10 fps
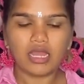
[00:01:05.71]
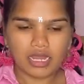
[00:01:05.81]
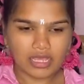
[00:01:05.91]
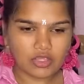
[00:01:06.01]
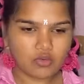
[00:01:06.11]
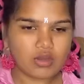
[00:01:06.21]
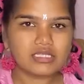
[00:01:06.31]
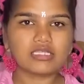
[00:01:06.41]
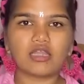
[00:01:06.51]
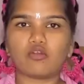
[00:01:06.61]
Like you are
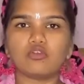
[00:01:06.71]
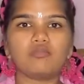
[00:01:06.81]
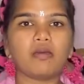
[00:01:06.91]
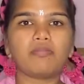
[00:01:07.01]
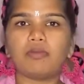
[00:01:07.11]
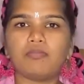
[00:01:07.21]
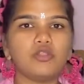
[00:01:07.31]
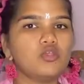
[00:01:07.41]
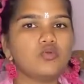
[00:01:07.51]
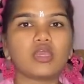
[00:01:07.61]
surrounded by
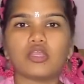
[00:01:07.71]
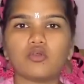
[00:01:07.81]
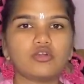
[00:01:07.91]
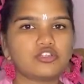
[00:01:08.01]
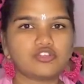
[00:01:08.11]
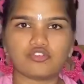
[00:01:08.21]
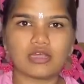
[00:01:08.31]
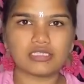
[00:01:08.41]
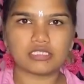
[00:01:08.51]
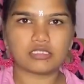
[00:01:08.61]
people you cannot
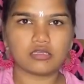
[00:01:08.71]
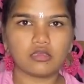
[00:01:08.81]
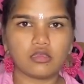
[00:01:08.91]
trust.